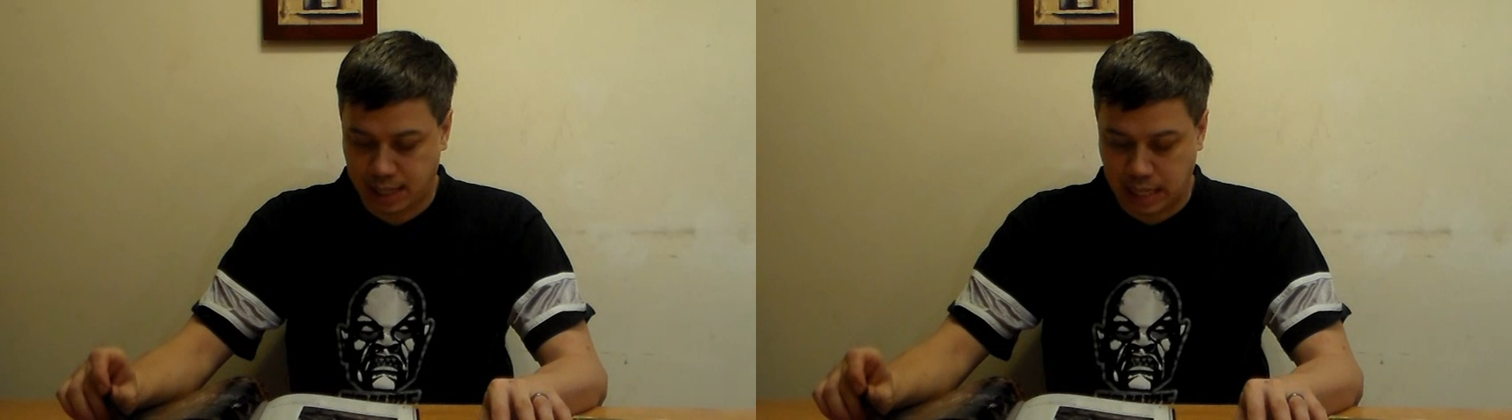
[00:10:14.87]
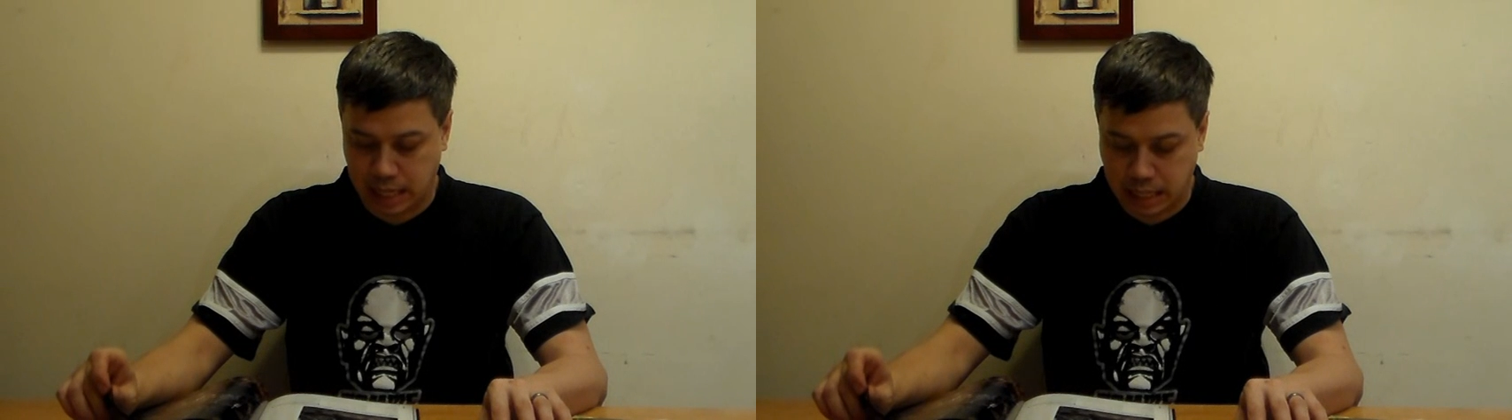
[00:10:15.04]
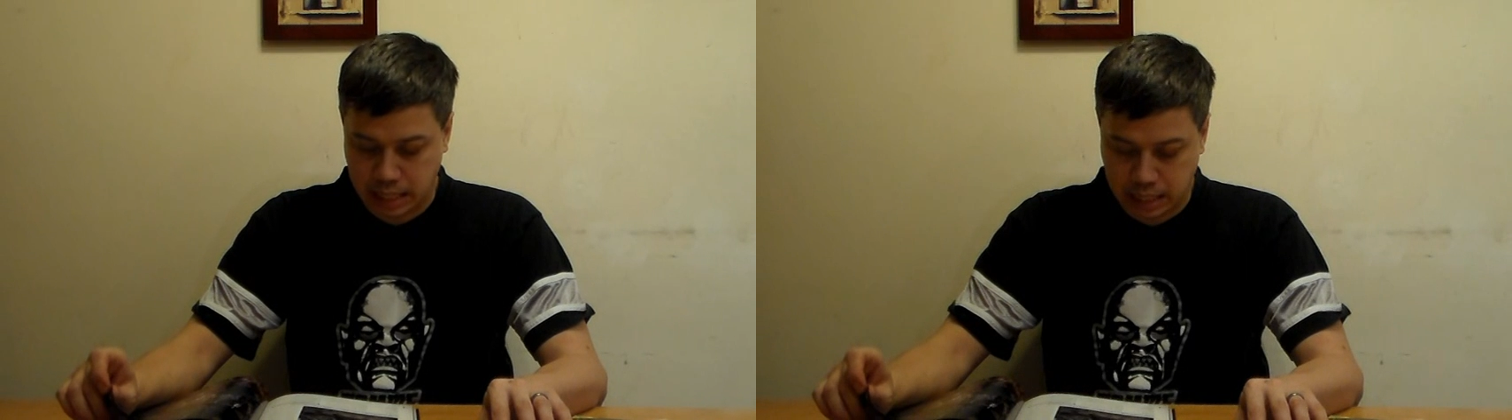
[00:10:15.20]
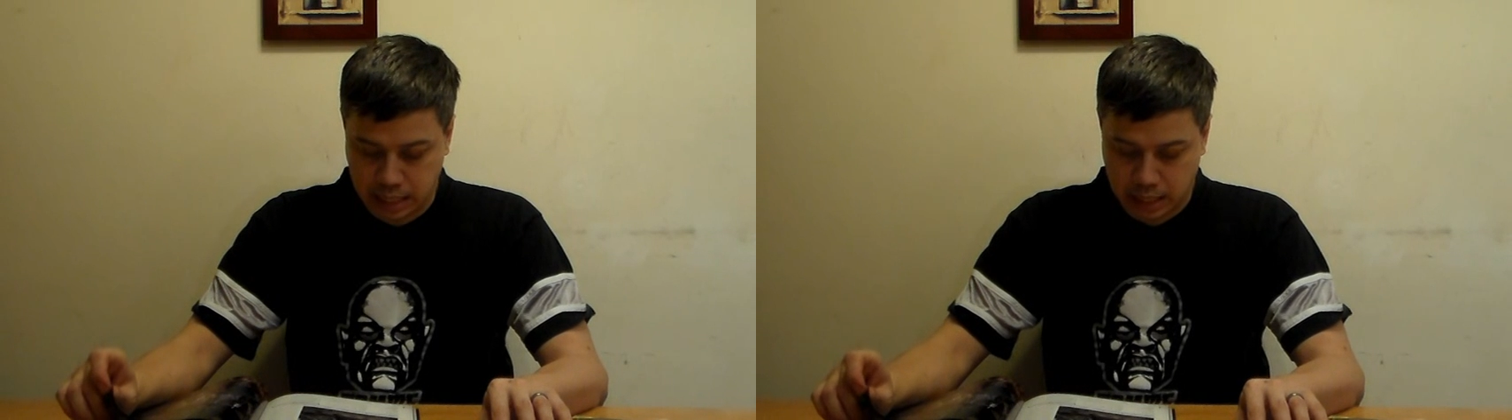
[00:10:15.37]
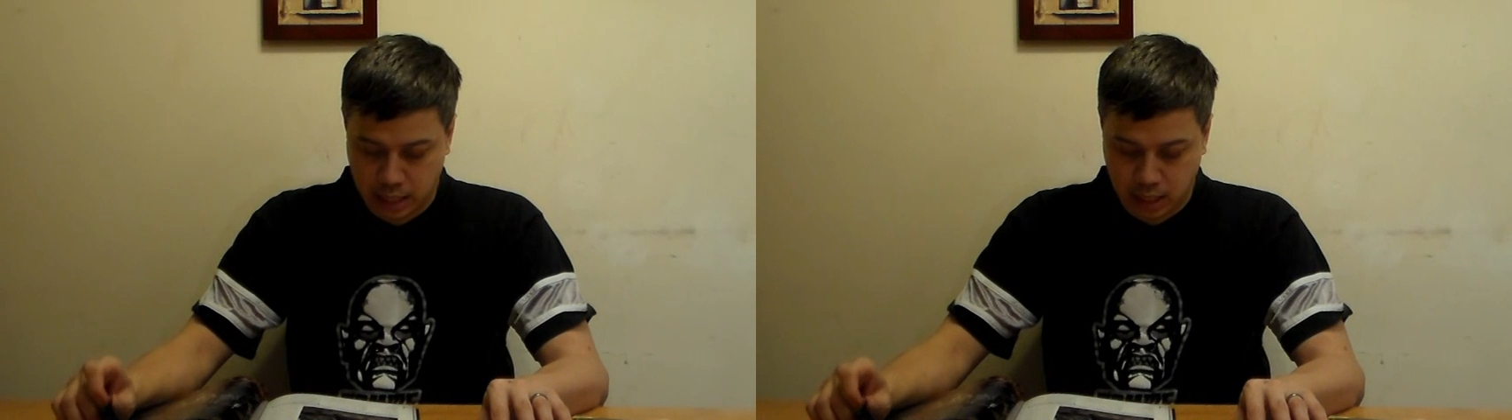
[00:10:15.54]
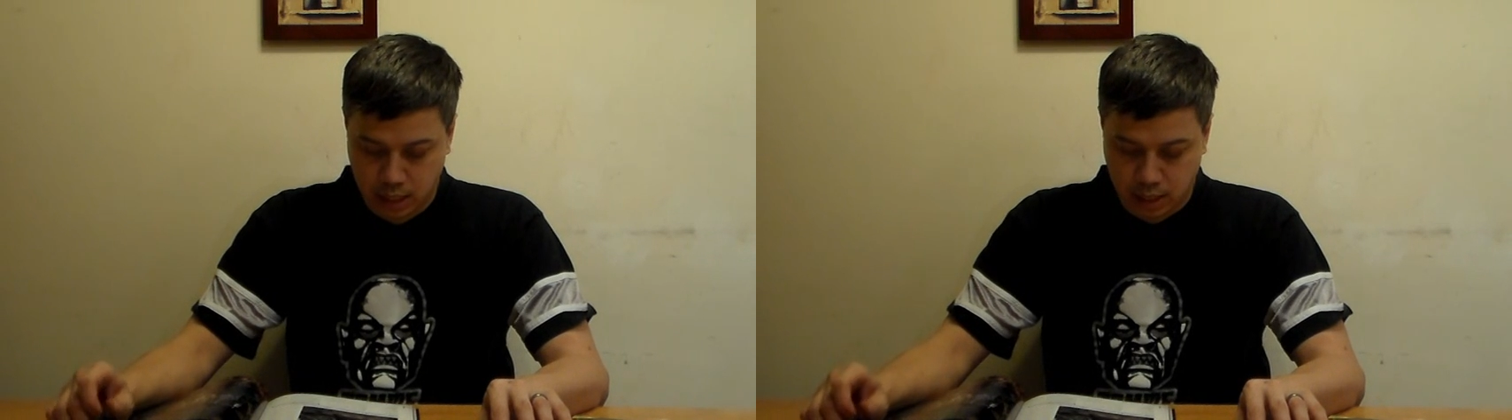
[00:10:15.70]
getting.
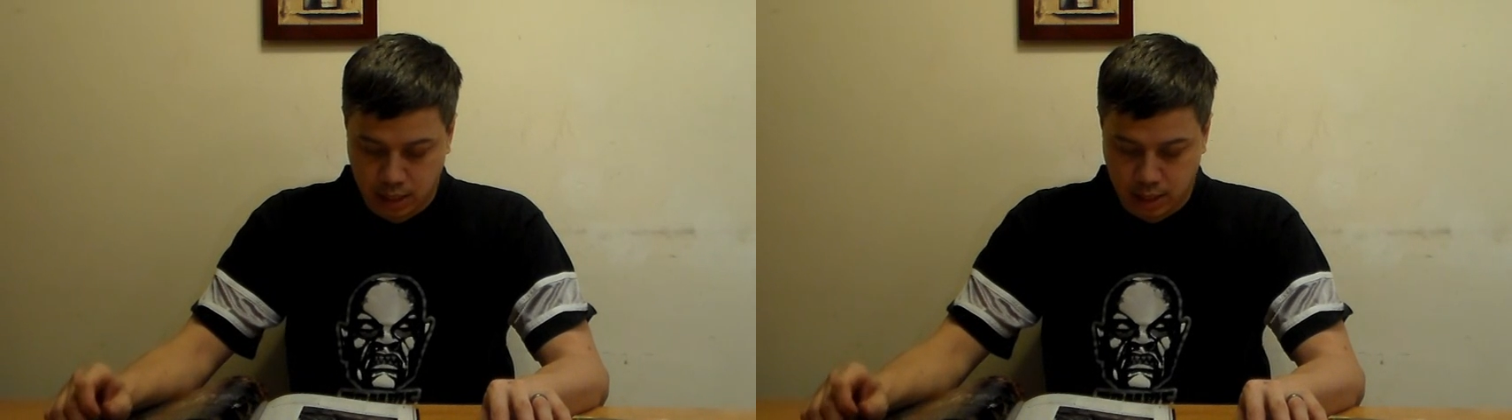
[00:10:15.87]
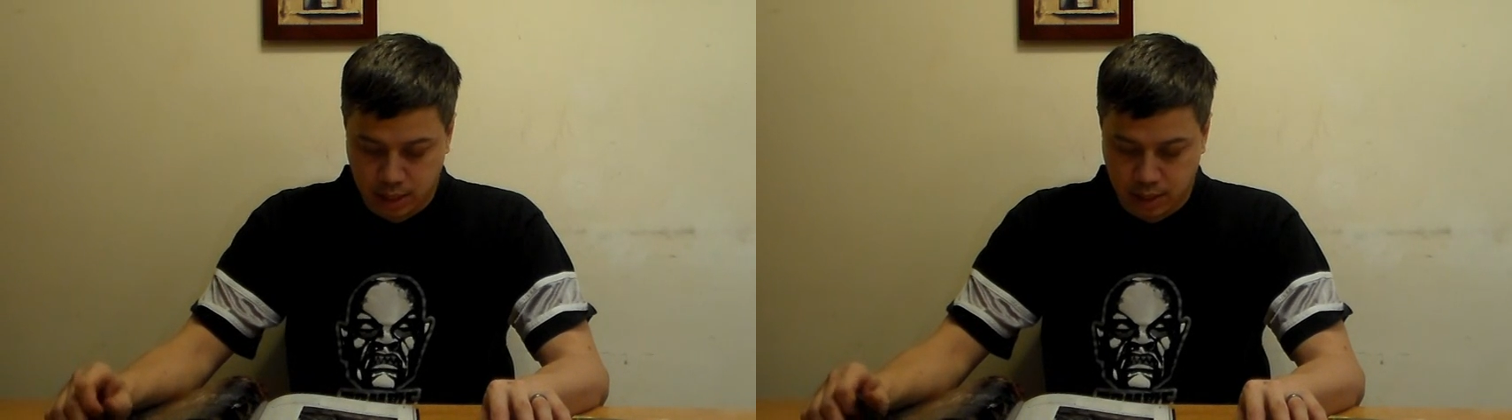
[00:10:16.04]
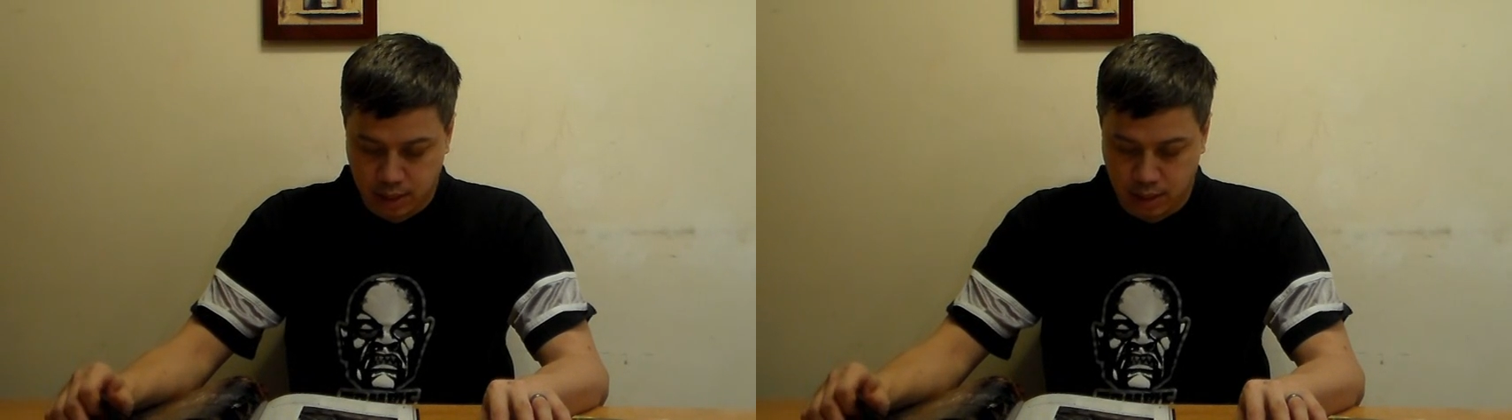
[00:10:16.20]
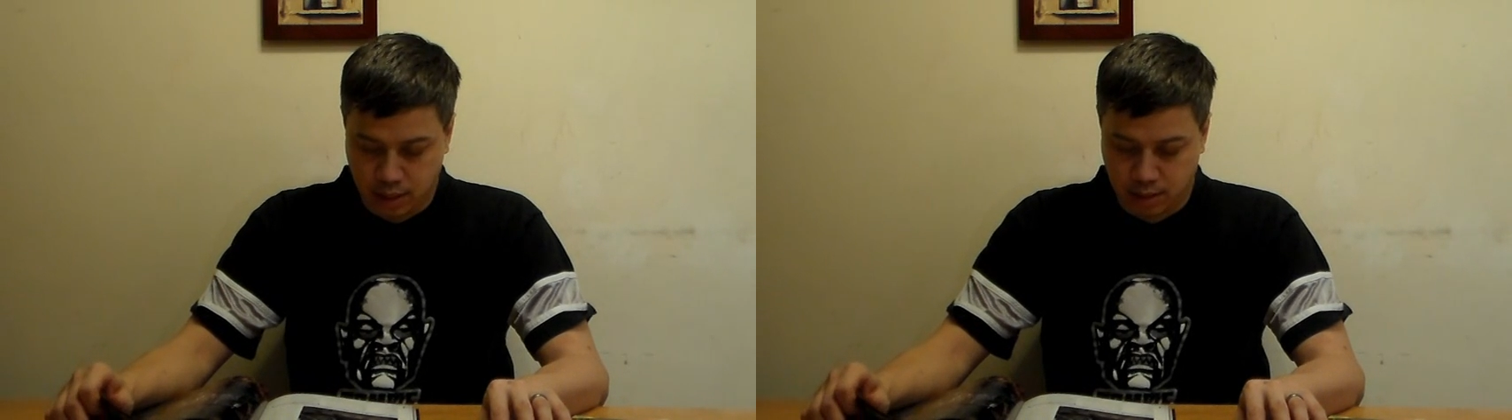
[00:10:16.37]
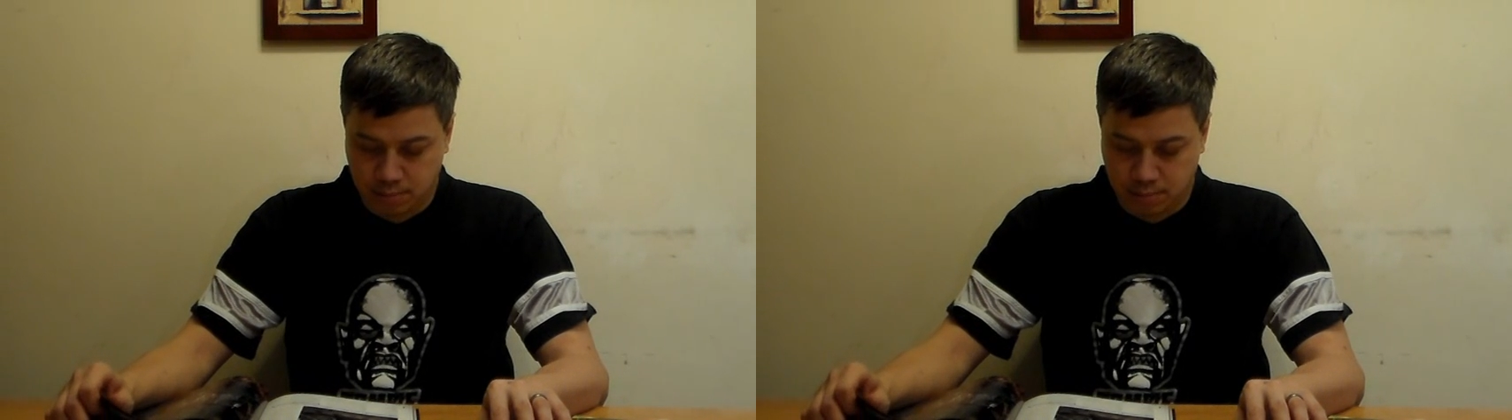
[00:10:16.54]
I